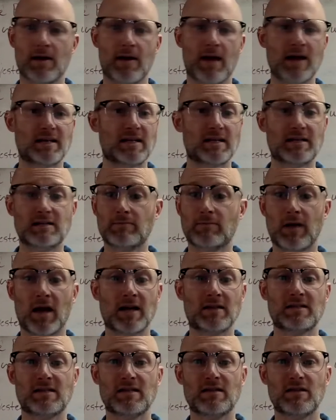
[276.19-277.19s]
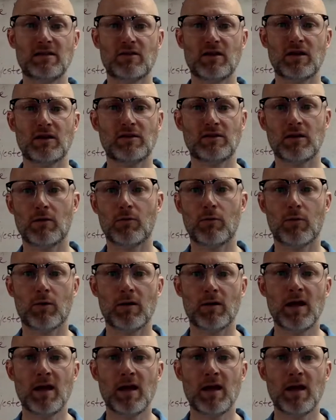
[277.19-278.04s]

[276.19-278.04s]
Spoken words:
I didn't think there were.